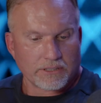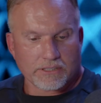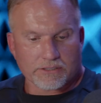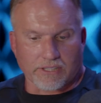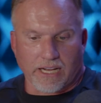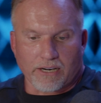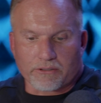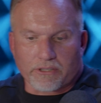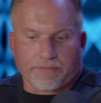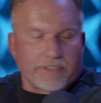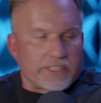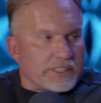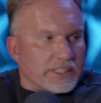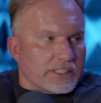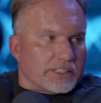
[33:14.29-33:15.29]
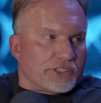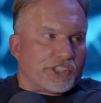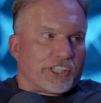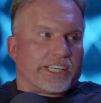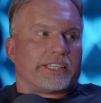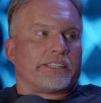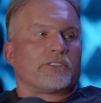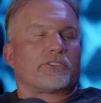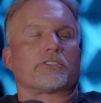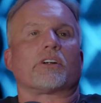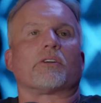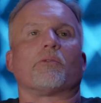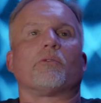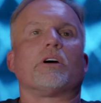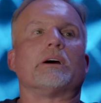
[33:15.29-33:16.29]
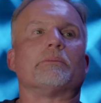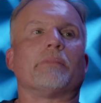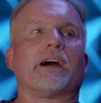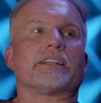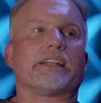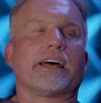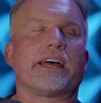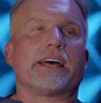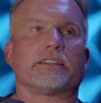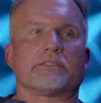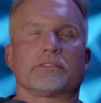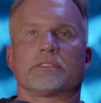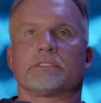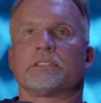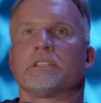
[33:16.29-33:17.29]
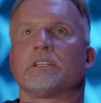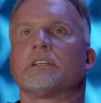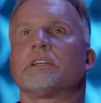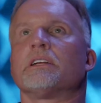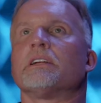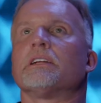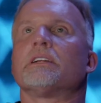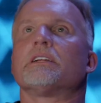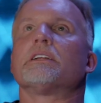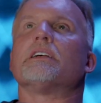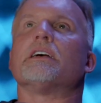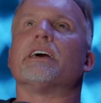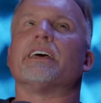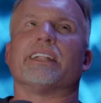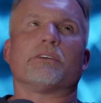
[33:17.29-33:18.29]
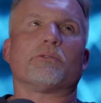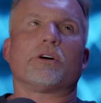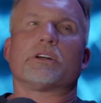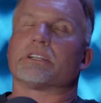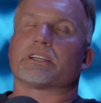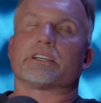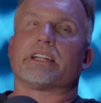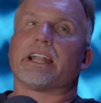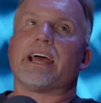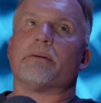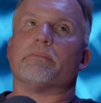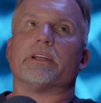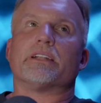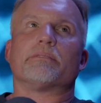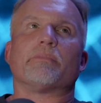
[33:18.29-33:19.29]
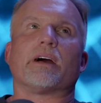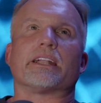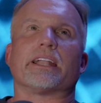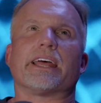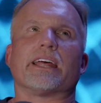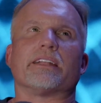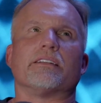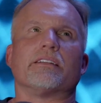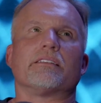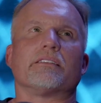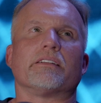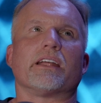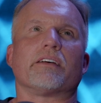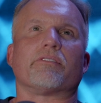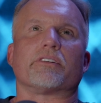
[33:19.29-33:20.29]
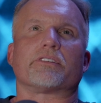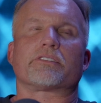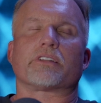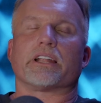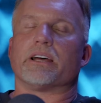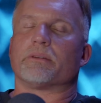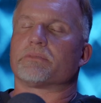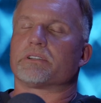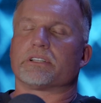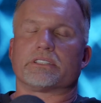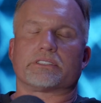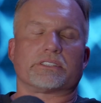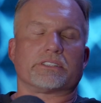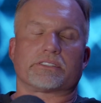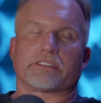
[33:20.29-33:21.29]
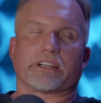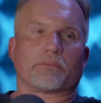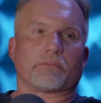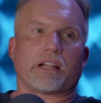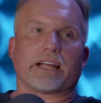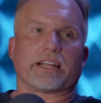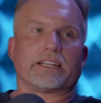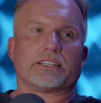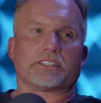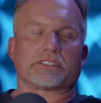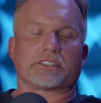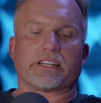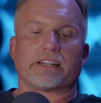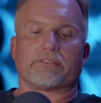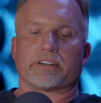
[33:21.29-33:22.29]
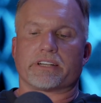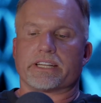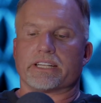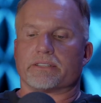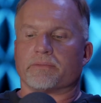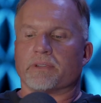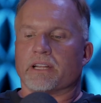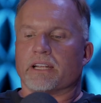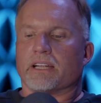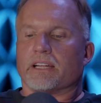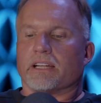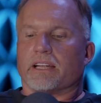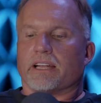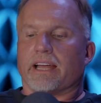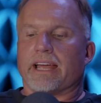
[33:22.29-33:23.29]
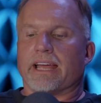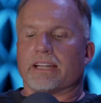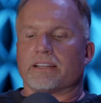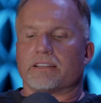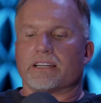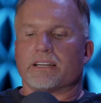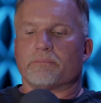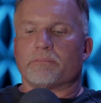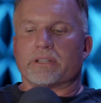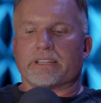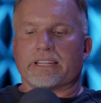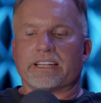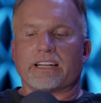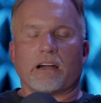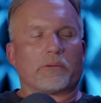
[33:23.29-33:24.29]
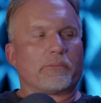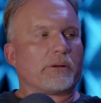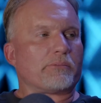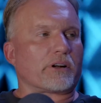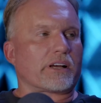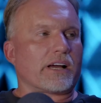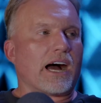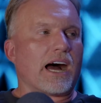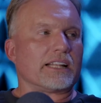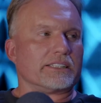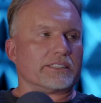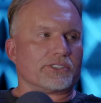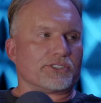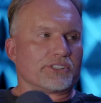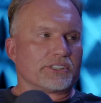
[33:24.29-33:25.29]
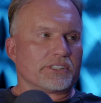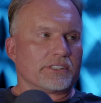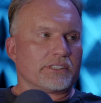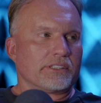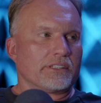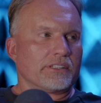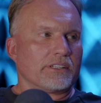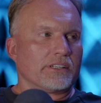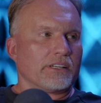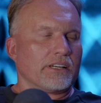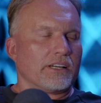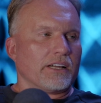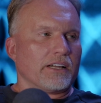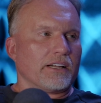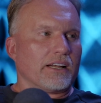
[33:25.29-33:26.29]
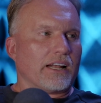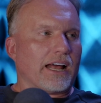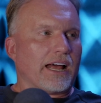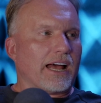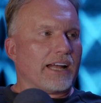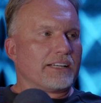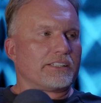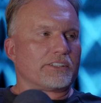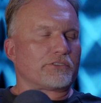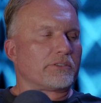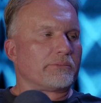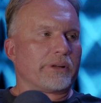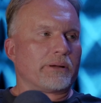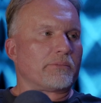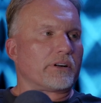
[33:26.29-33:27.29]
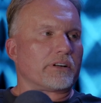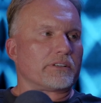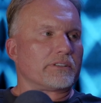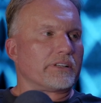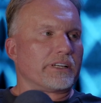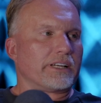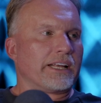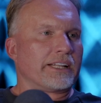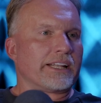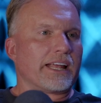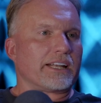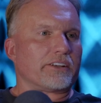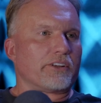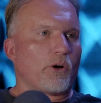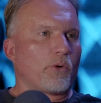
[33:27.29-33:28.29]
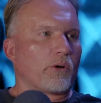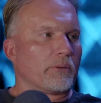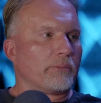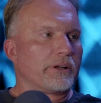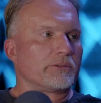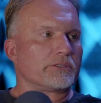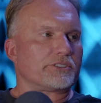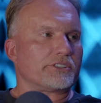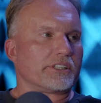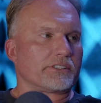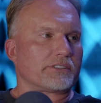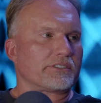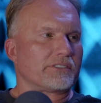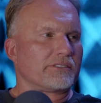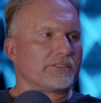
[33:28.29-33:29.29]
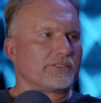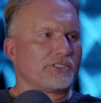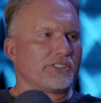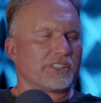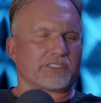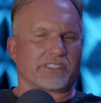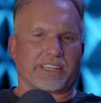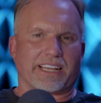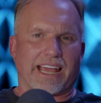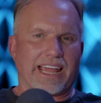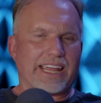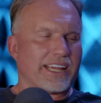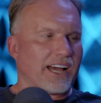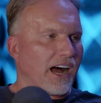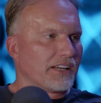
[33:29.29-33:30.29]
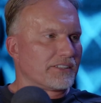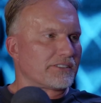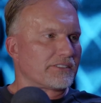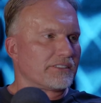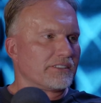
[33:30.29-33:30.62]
So I don't know if it's in the genes or what. My dad, and it wasn't a good habit. My dad never slept. It seemed like he just never did. But then I remember college. I just remember in that dorm. Getting in a cycle of staying up.